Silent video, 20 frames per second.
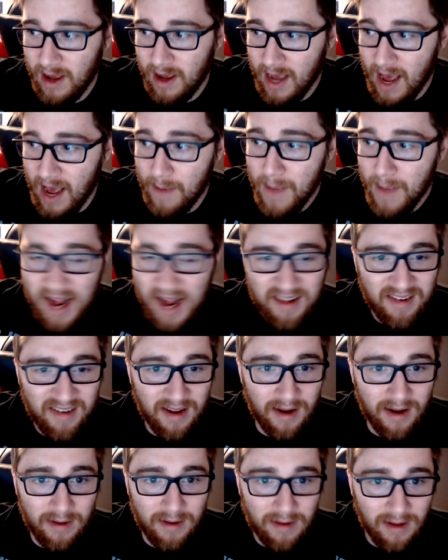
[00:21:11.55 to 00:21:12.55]
It makes
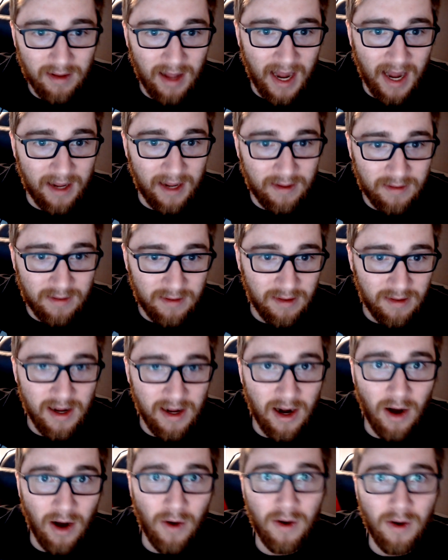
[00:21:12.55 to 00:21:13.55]
it, like, you
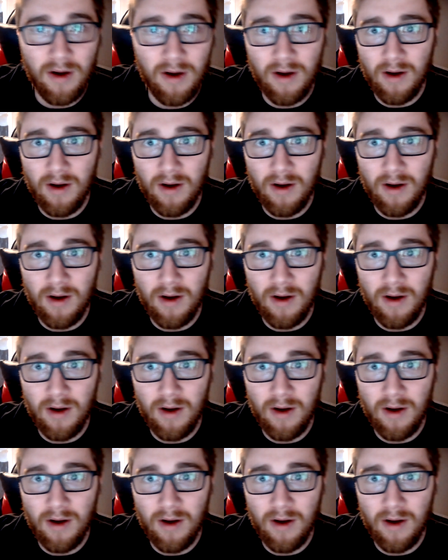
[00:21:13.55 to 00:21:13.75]
know,